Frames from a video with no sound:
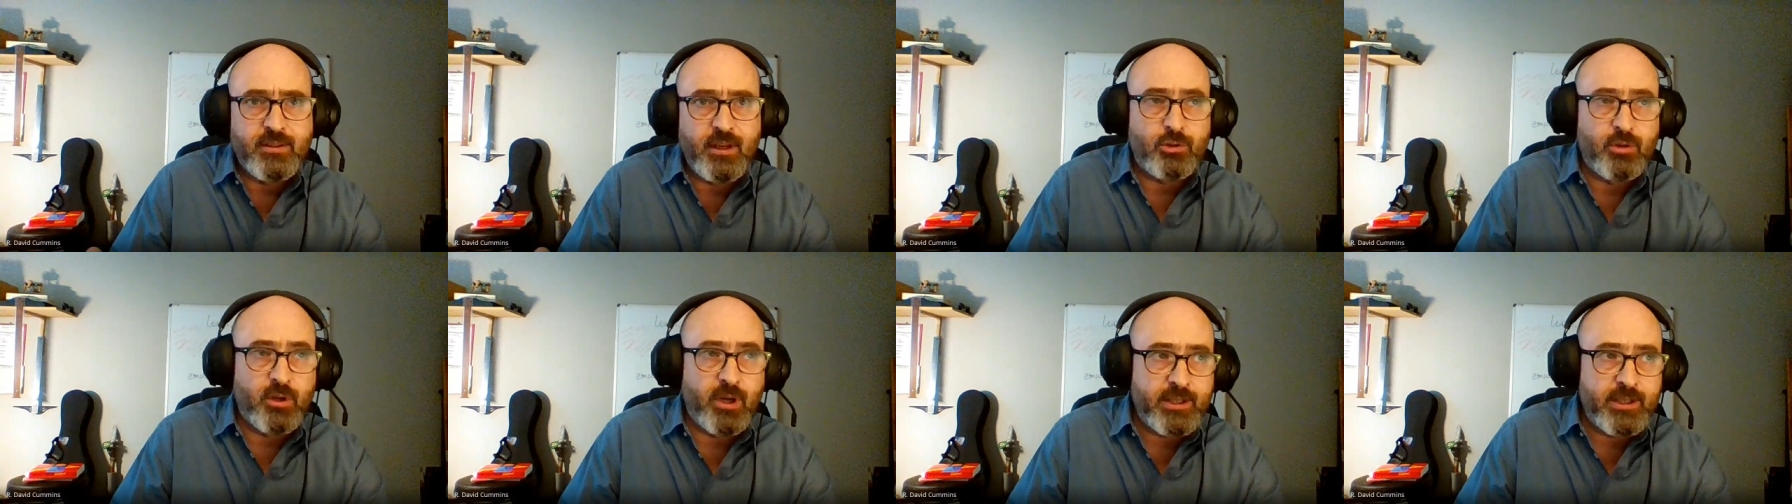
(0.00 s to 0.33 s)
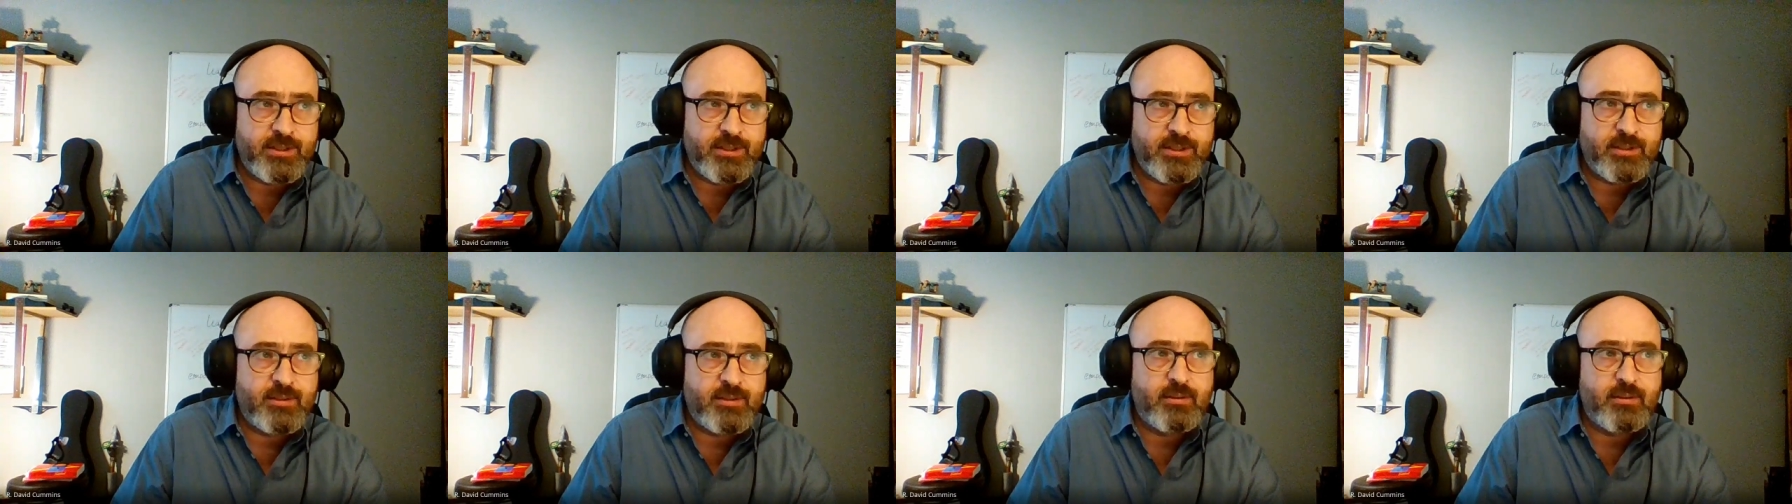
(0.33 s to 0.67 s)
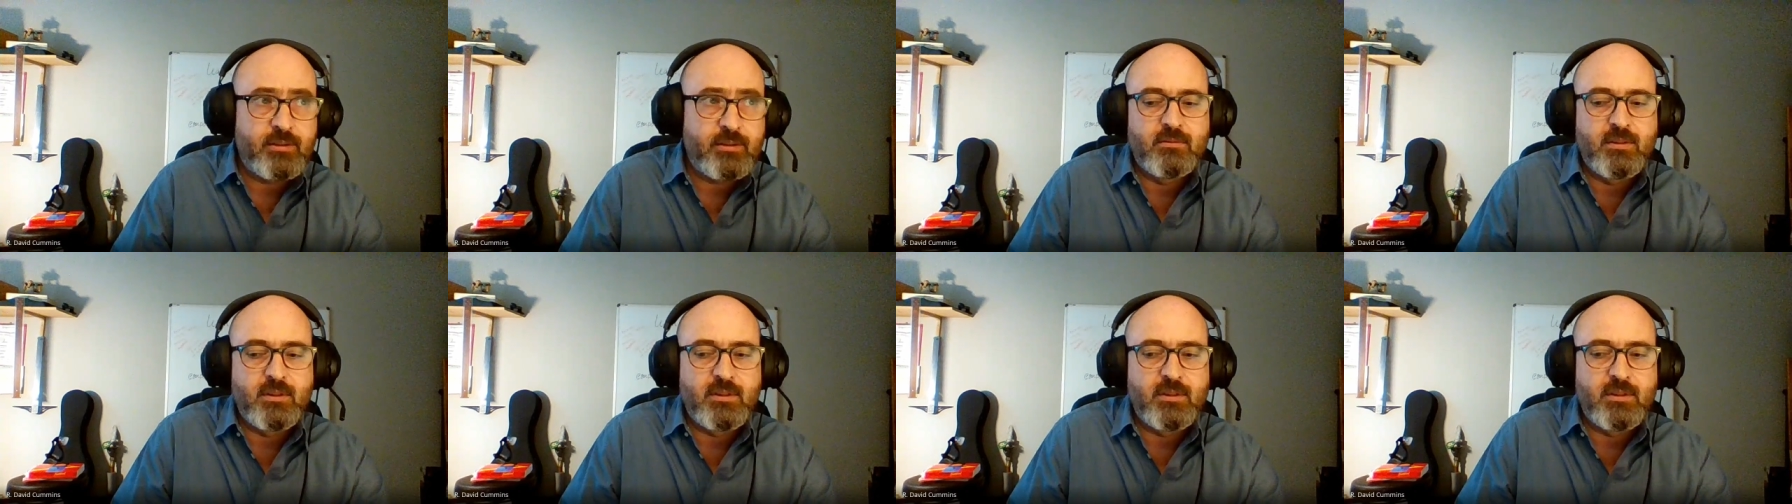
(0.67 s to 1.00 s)
trust.
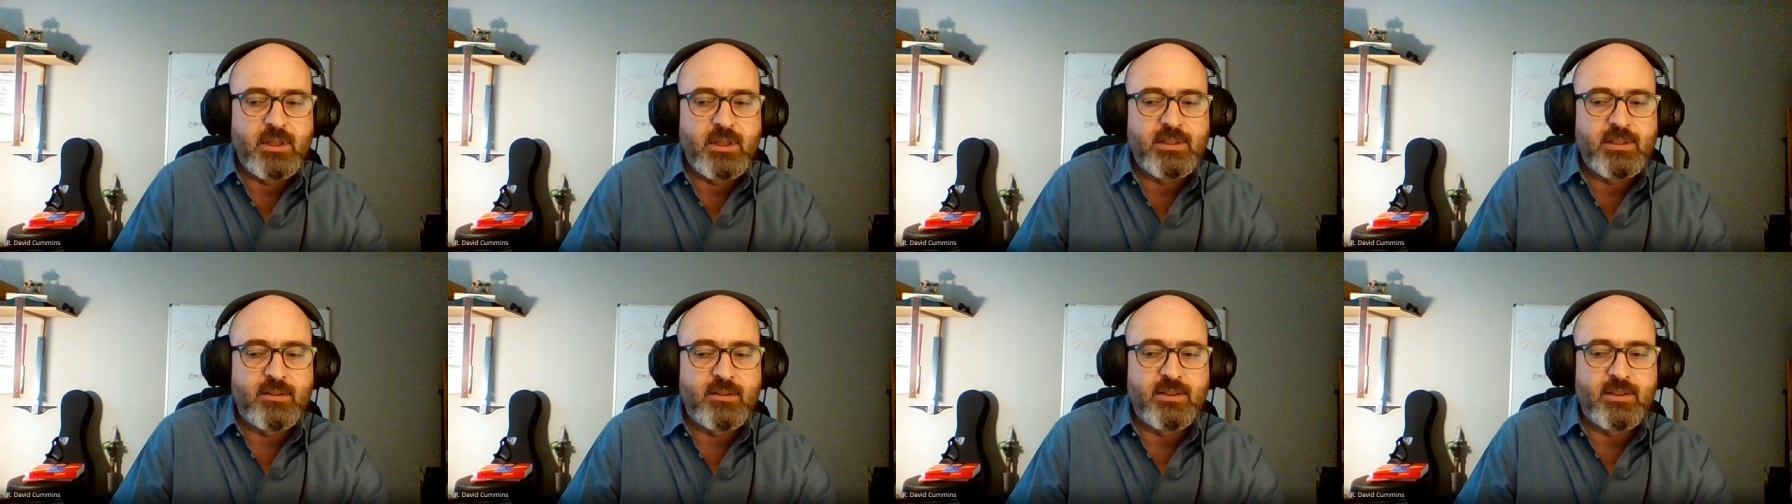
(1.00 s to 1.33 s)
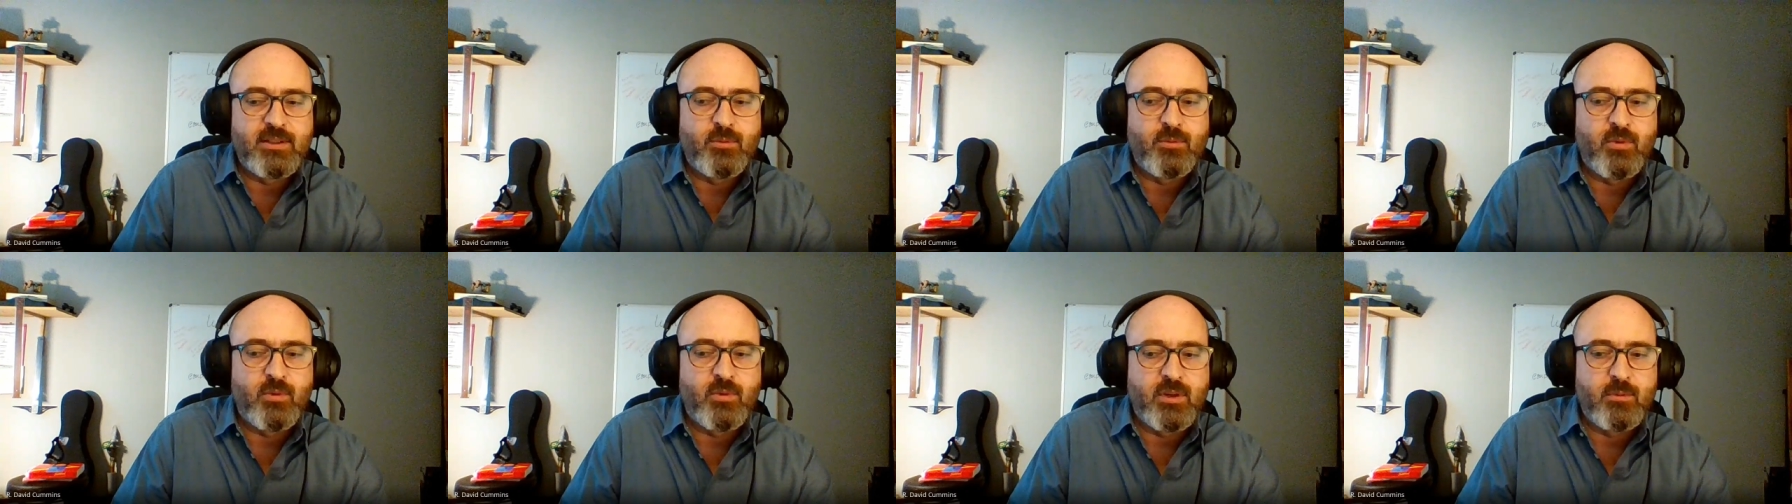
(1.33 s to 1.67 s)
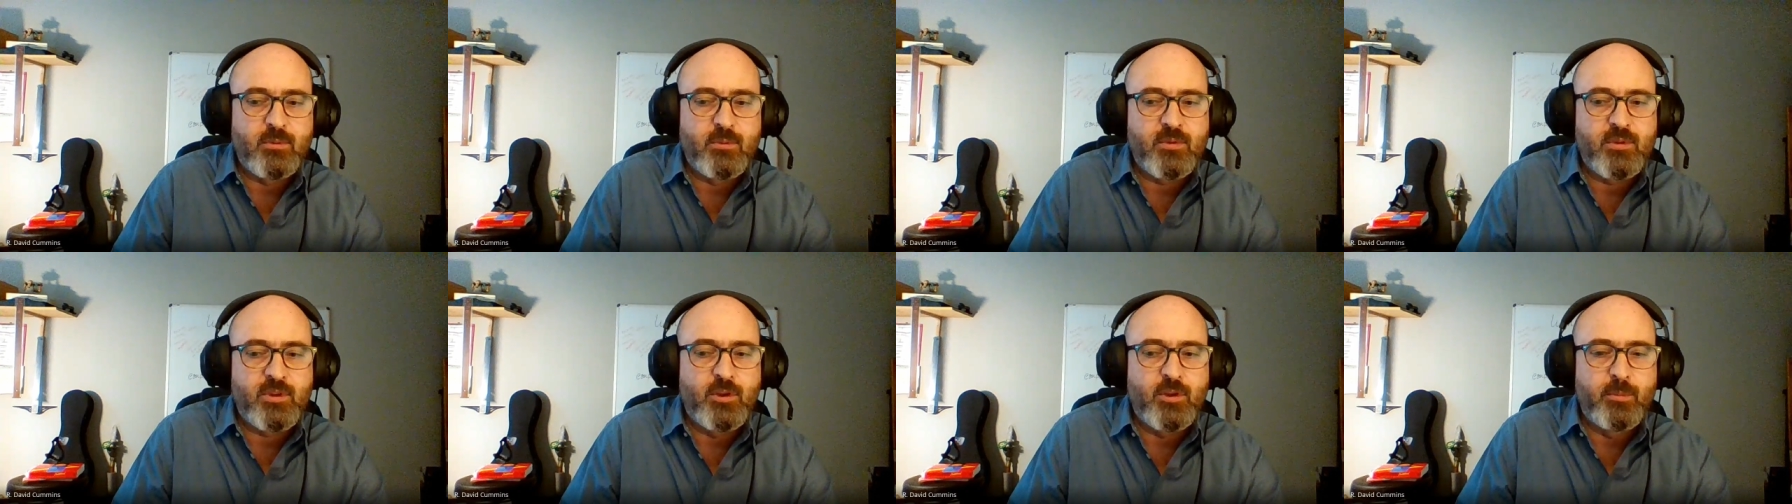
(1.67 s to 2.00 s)
Isn't this
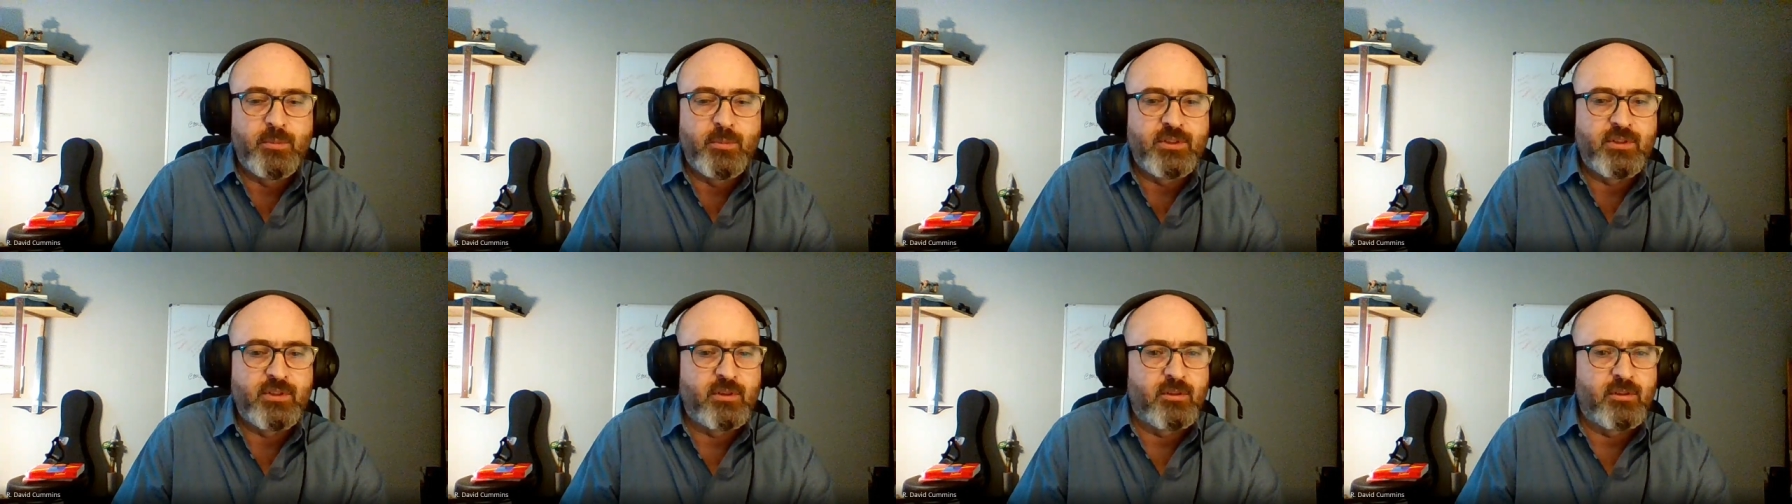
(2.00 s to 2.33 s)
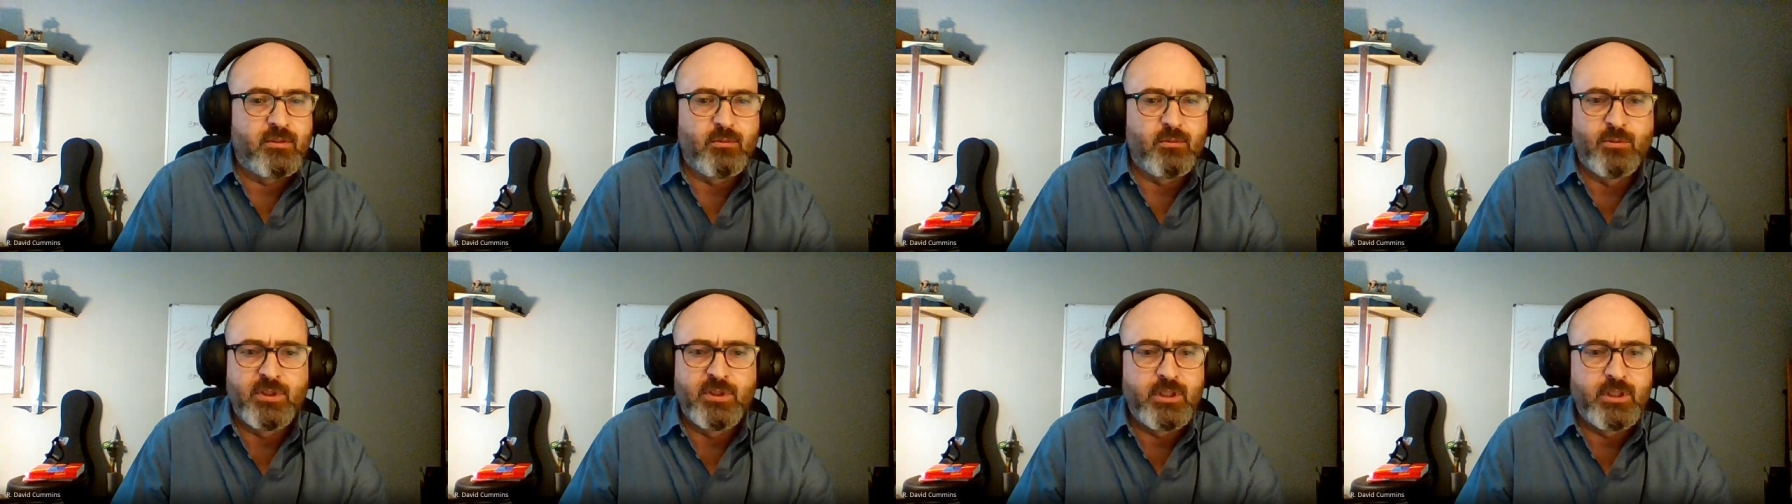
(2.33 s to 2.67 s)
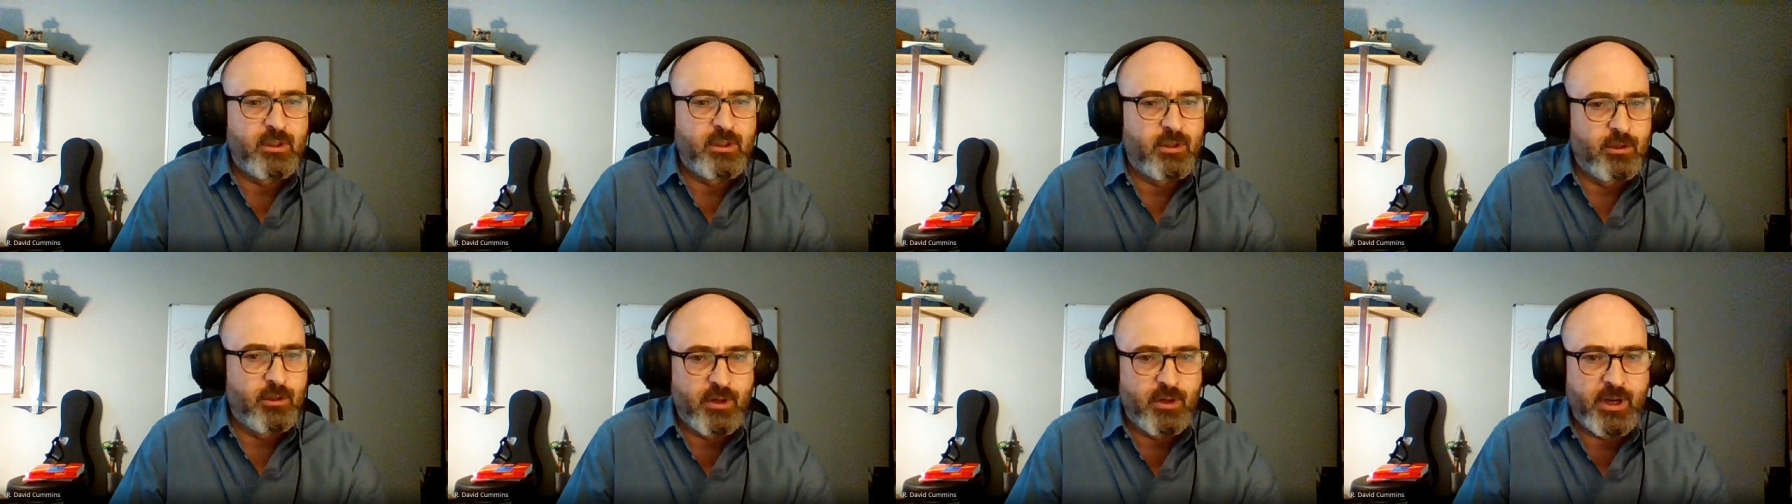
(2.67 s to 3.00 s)
what humans are really
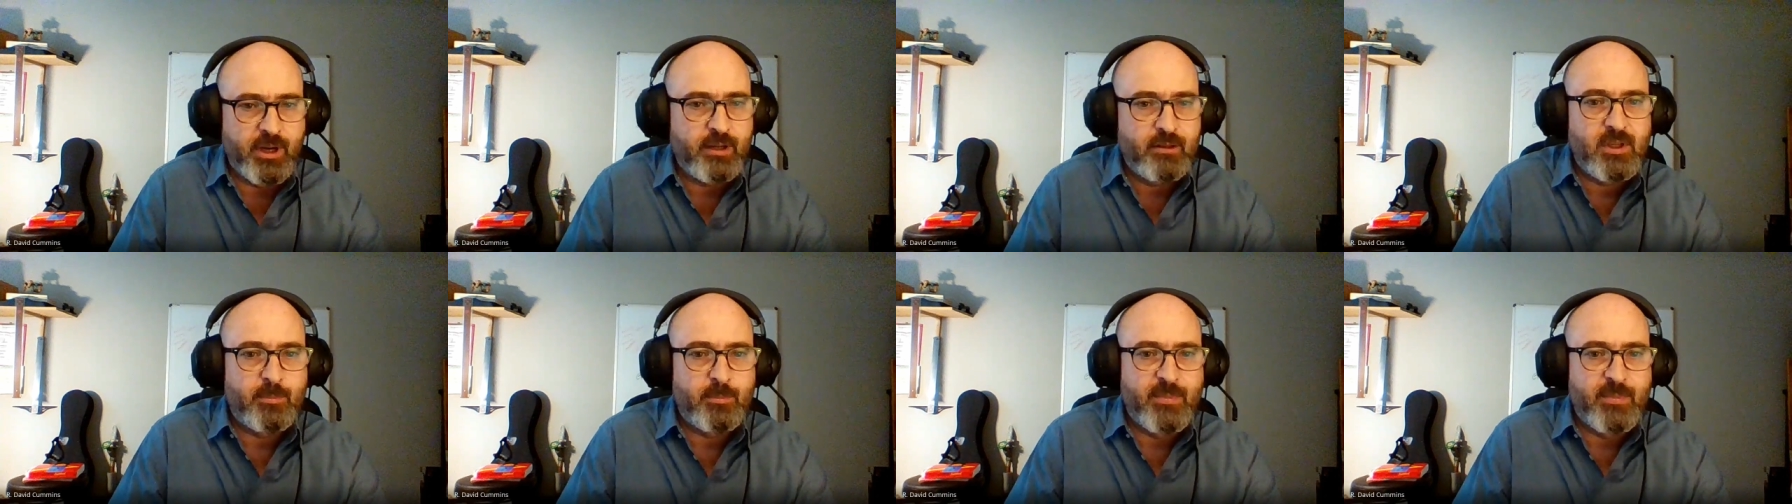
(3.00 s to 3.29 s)
good at,